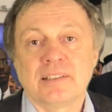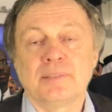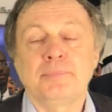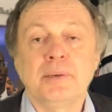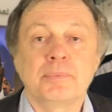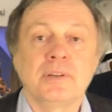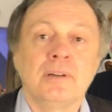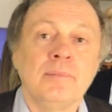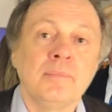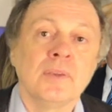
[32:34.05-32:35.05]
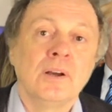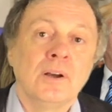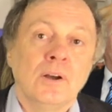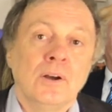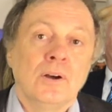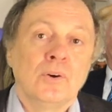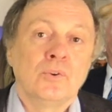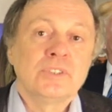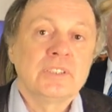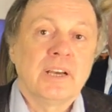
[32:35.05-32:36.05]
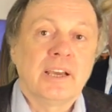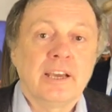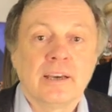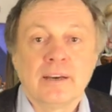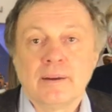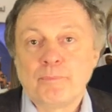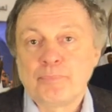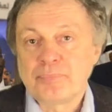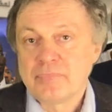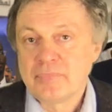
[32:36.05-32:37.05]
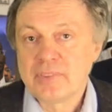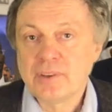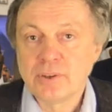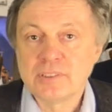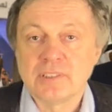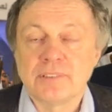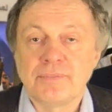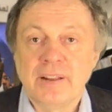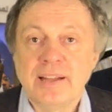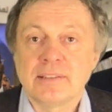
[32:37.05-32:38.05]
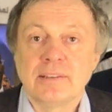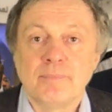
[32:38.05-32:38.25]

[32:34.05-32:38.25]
the people who say um, the Earth is flat.